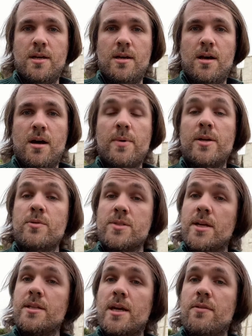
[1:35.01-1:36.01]
And it was
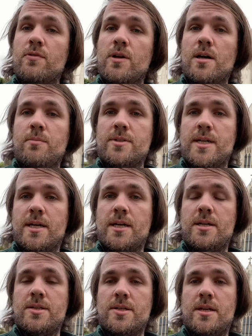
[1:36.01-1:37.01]
like that for a couple
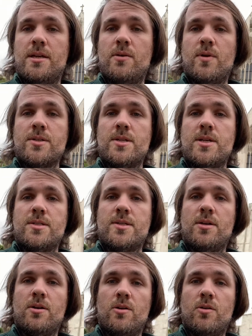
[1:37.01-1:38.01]
decades. And it wasn't
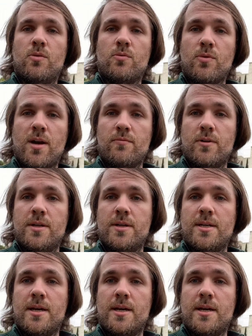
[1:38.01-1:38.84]
until Reverend